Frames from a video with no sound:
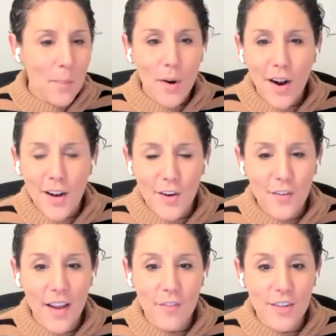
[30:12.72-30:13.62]
Put on your
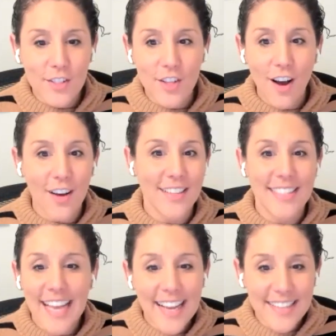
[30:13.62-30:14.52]
favorite song,
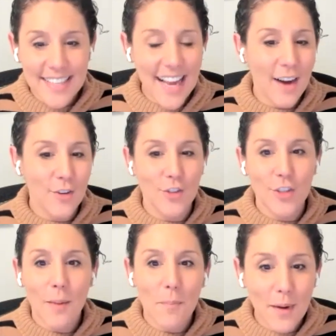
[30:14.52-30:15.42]
dance it out,
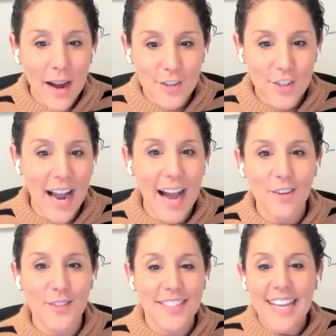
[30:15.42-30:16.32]
jump around your
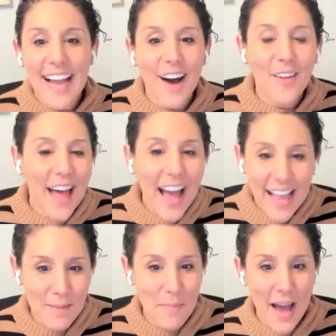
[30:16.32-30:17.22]
house, see how that
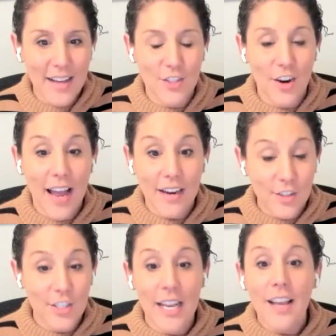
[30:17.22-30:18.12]
impacts your
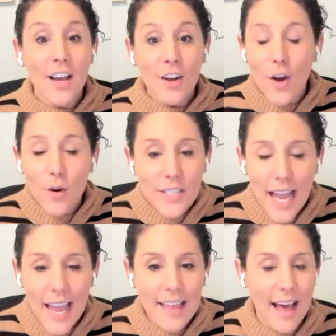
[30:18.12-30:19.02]
energy. Go
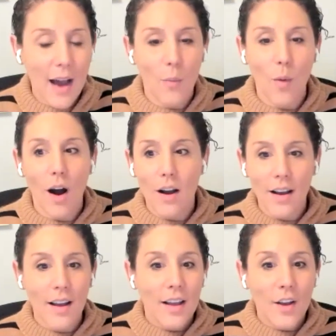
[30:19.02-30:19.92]
take that walk,
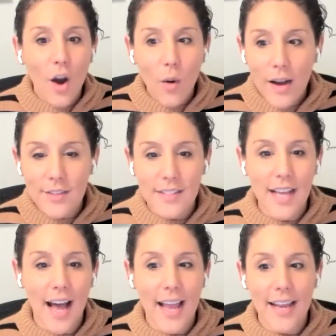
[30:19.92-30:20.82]
go
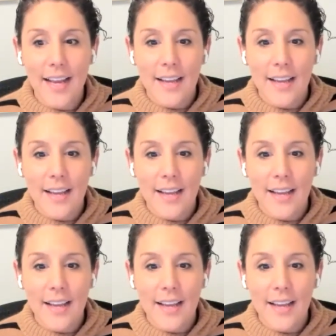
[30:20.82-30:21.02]
outside,